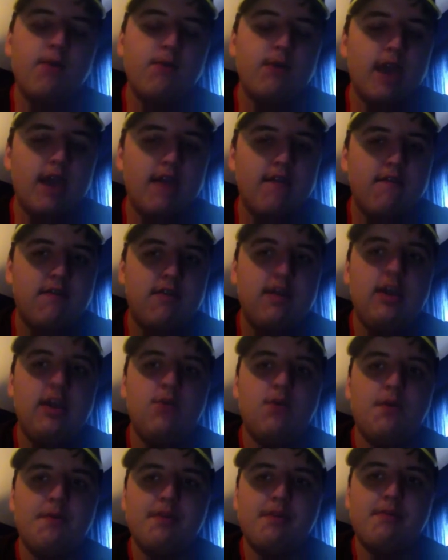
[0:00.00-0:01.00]
we have the
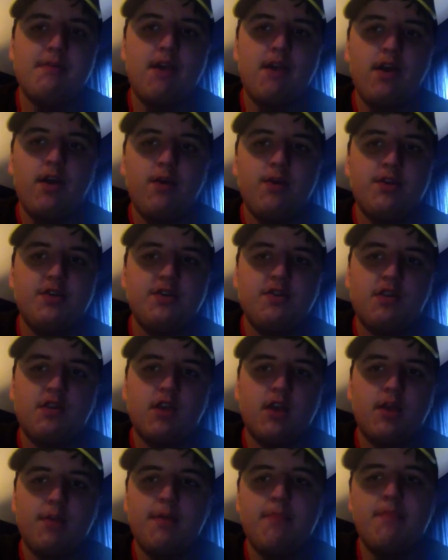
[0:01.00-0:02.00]
1 Minute Melee, which is
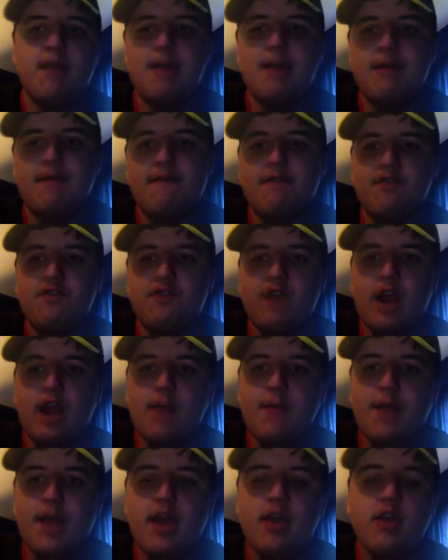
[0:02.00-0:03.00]
going to be Batman vs.
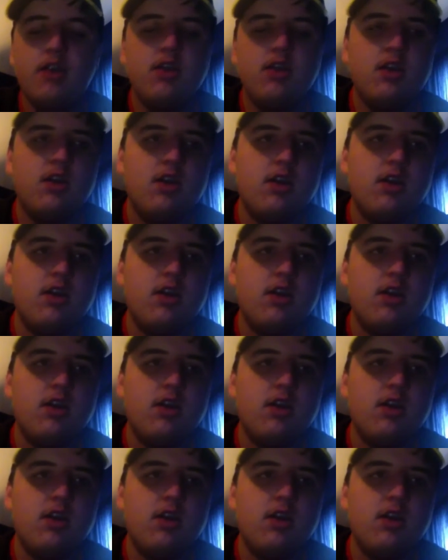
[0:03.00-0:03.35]
Iron Man.